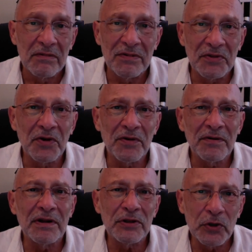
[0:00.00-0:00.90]

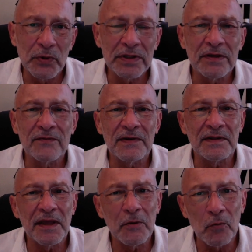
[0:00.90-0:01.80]
they're intuitive
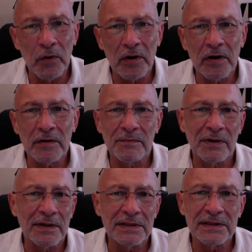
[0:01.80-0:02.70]
and they work,
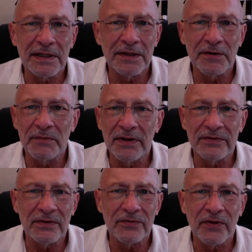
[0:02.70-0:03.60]
but it's a hit and miss,
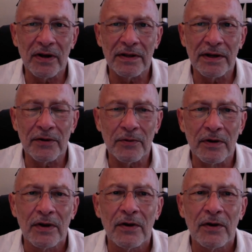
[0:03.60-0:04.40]
trial and error.